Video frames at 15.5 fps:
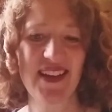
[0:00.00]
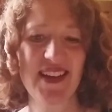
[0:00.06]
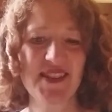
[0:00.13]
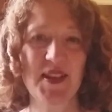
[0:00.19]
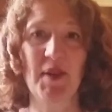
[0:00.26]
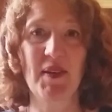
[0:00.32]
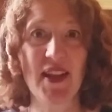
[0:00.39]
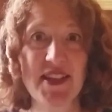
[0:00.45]

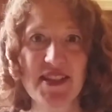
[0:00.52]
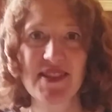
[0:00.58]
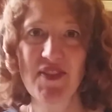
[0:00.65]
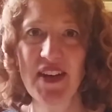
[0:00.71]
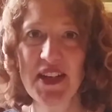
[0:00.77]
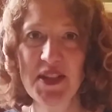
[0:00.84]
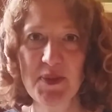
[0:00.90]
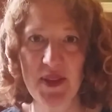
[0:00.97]
So let's
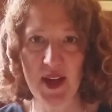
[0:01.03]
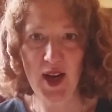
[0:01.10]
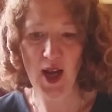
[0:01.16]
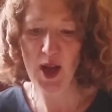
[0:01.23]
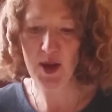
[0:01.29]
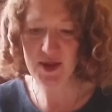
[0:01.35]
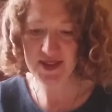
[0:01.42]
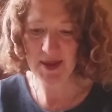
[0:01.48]
finish with a
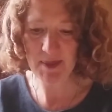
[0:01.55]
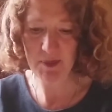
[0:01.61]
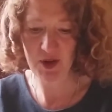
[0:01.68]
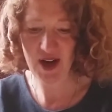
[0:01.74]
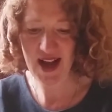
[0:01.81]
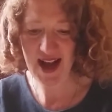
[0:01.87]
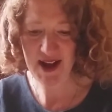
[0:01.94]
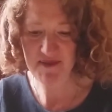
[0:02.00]
closing
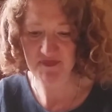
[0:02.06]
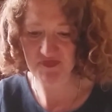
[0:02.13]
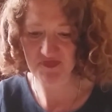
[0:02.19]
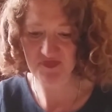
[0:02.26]
prayer.